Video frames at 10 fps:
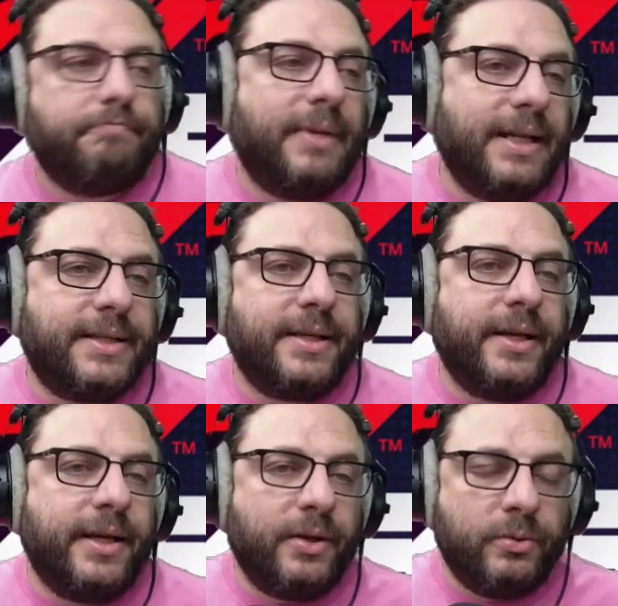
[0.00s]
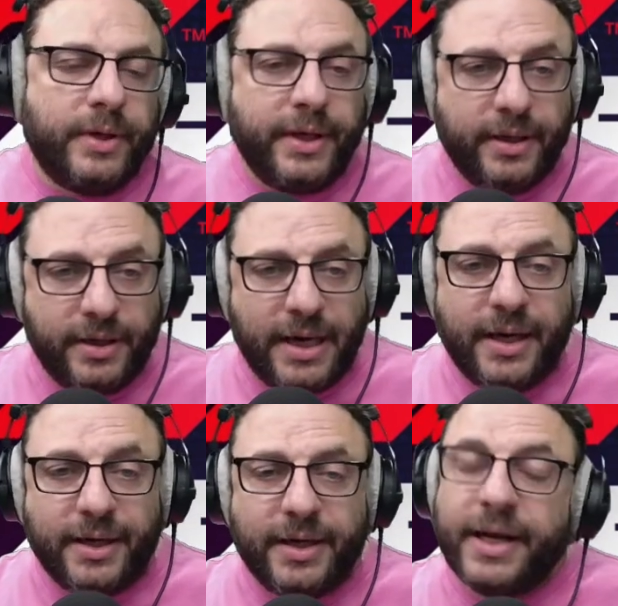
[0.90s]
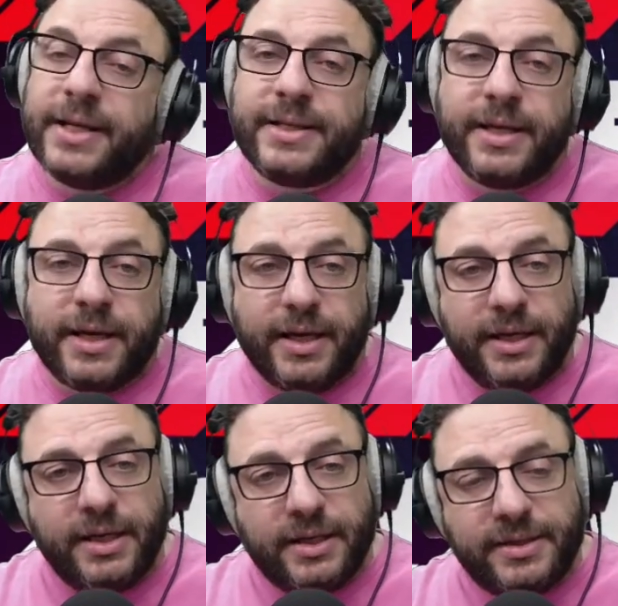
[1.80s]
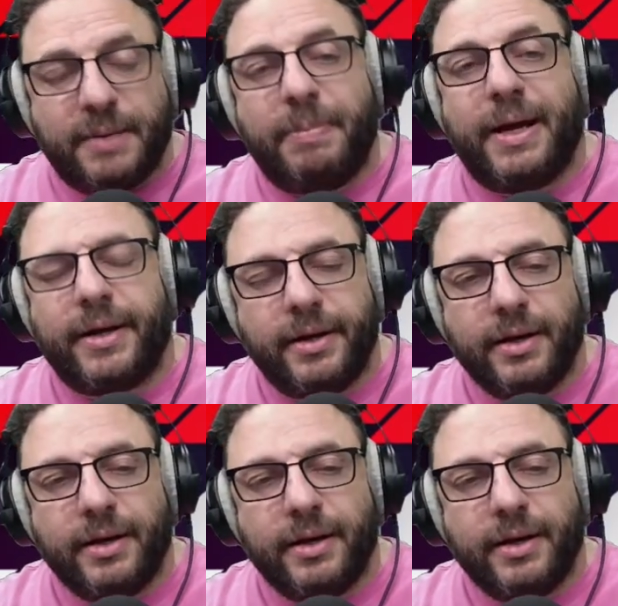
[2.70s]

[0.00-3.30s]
Let's say we are racing in Japan.